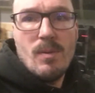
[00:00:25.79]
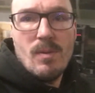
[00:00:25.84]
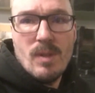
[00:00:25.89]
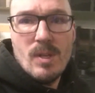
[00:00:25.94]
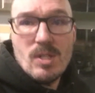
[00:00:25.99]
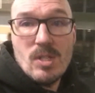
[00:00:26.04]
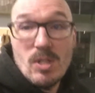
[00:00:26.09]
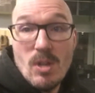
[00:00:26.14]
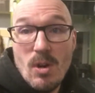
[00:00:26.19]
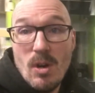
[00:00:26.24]

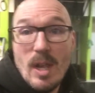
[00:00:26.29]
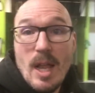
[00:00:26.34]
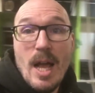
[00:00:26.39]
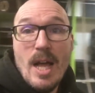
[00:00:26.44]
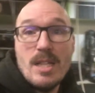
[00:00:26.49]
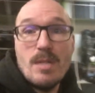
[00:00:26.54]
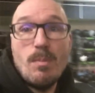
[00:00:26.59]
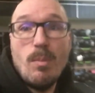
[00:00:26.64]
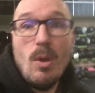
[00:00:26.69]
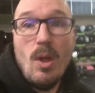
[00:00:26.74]
This is our
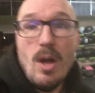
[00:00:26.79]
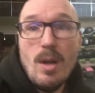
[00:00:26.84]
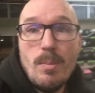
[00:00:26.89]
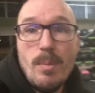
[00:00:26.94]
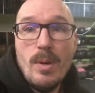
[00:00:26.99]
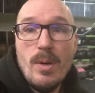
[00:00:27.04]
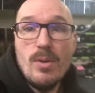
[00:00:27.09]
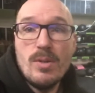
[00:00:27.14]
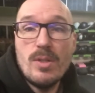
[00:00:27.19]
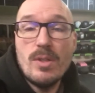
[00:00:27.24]
last blog
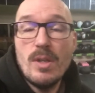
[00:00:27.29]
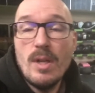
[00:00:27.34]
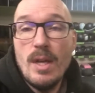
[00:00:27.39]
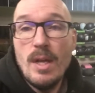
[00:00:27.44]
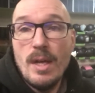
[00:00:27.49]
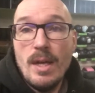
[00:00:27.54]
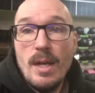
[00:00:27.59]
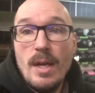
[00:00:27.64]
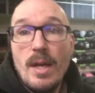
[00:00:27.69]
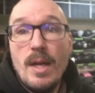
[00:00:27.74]
post,
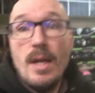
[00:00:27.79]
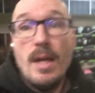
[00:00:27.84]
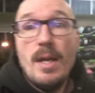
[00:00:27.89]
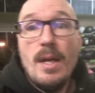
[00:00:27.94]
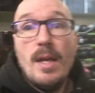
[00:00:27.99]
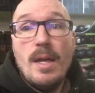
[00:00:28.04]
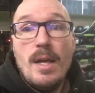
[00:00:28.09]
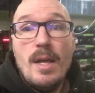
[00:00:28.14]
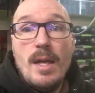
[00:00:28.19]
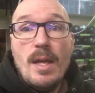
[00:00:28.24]

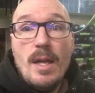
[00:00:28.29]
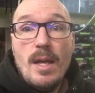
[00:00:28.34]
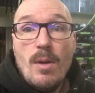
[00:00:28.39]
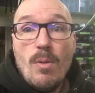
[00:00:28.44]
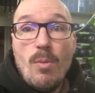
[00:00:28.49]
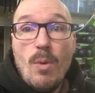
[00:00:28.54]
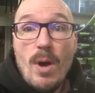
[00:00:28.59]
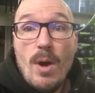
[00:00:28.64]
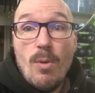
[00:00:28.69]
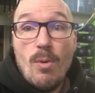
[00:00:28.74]

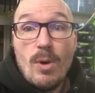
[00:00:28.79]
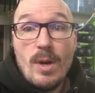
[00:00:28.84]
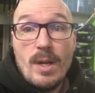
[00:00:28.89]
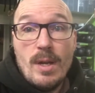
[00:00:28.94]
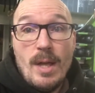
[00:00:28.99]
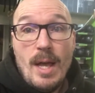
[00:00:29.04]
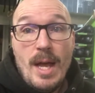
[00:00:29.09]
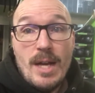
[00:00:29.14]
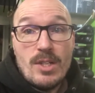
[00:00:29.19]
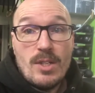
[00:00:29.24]
where we're
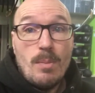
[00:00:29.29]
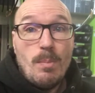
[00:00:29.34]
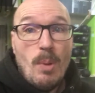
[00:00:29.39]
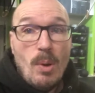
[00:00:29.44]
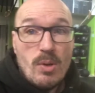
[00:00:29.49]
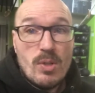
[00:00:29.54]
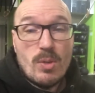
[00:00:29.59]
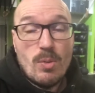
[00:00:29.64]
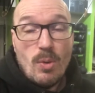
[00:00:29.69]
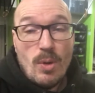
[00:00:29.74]
going to actually
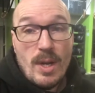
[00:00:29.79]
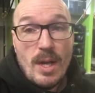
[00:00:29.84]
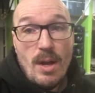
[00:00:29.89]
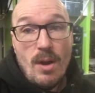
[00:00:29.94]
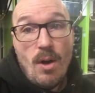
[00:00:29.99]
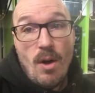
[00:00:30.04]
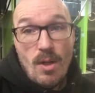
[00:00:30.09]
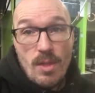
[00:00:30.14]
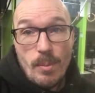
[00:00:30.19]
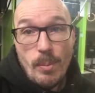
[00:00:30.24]
post the
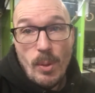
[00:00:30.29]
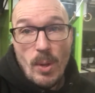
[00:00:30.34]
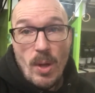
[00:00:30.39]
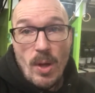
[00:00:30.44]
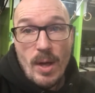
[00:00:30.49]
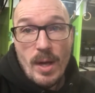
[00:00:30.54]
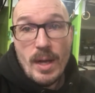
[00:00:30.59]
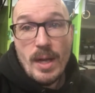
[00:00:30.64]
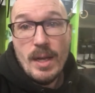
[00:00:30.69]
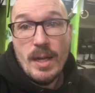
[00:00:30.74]
workout on the
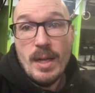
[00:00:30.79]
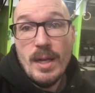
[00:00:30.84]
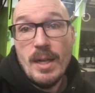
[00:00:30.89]
blog.